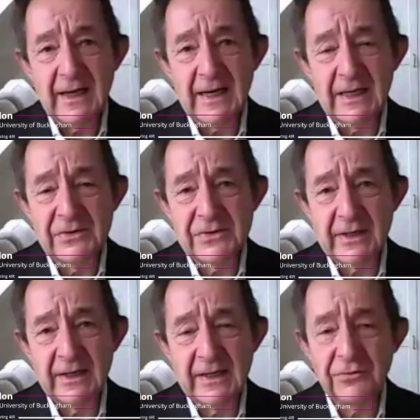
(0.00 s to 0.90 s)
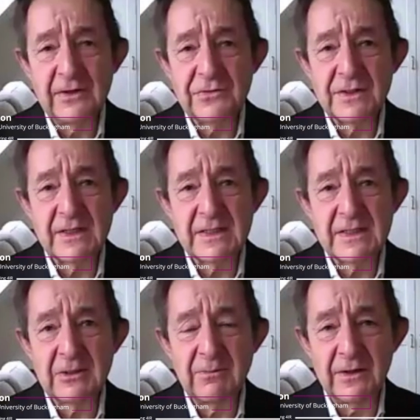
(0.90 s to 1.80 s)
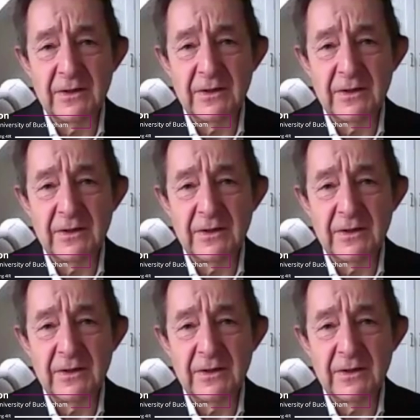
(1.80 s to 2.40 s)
And an educational system that